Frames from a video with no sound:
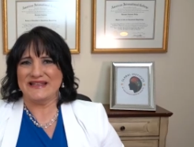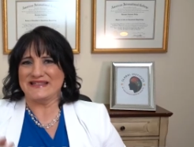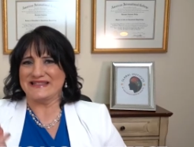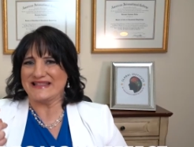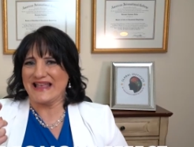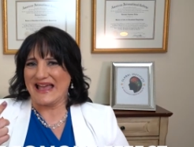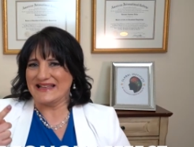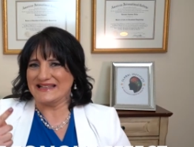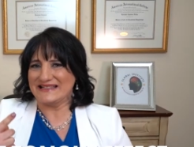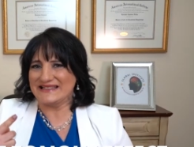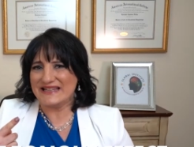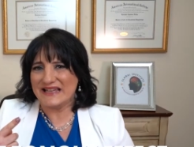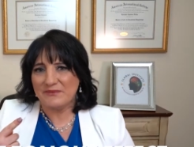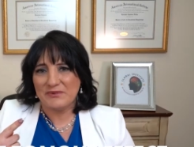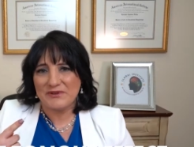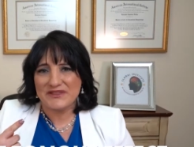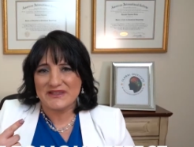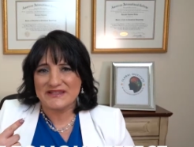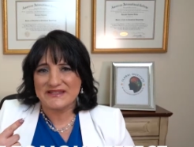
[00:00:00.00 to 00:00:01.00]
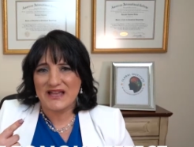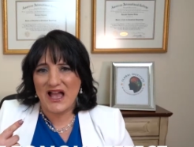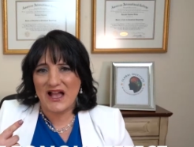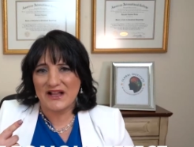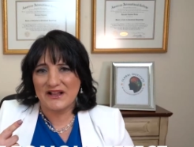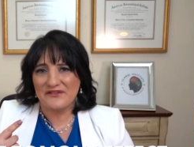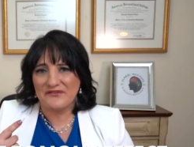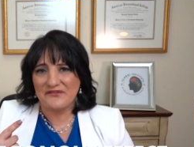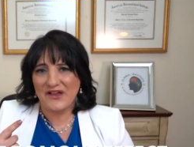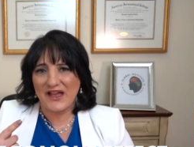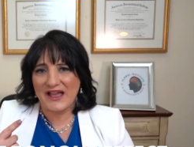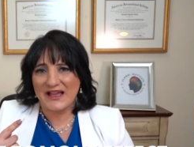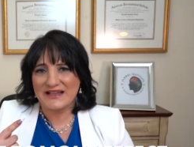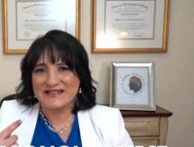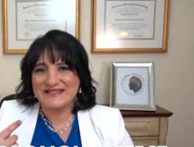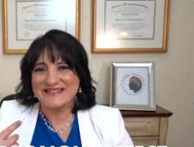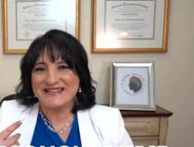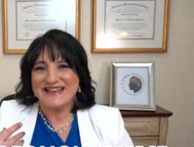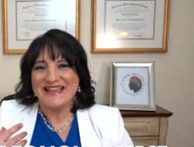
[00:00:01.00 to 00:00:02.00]
that tip of the tongue
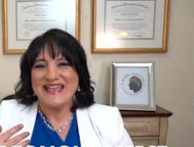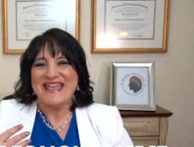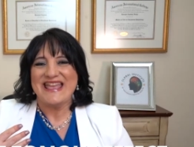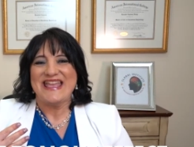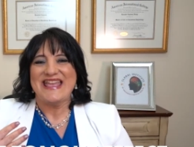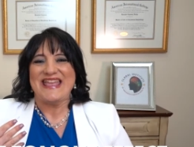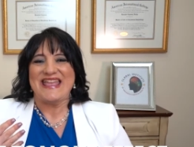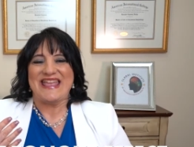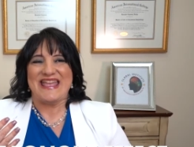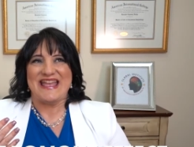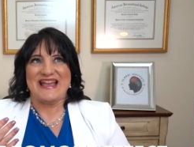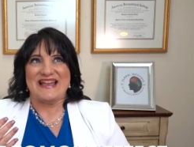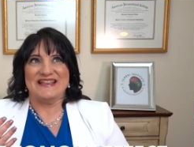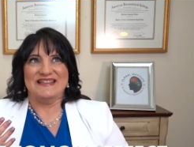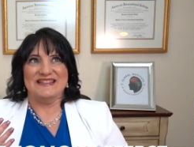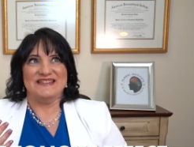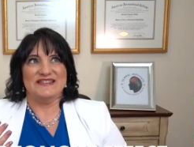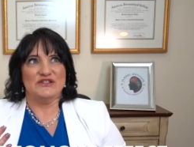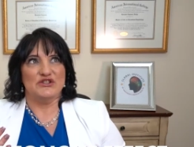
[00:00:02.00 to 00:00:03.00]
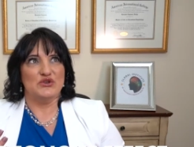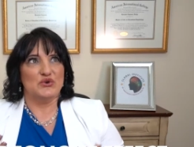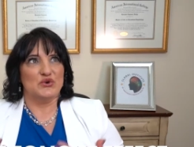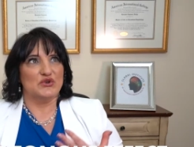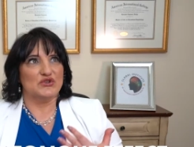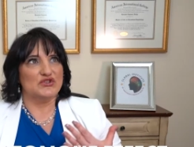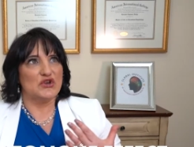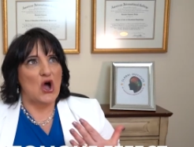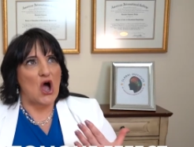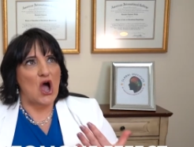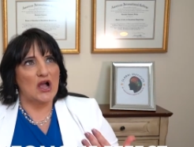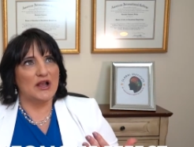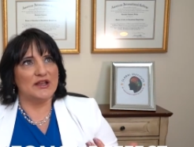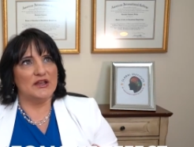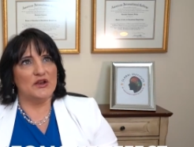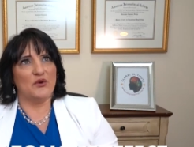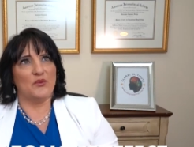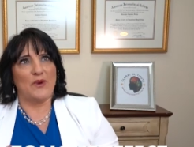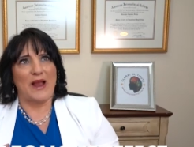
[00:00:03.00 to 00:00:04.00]
effect, and you're
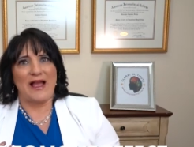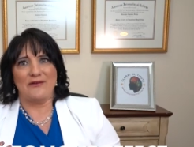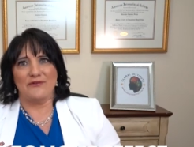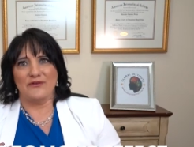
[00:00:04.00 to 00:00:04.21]
talking around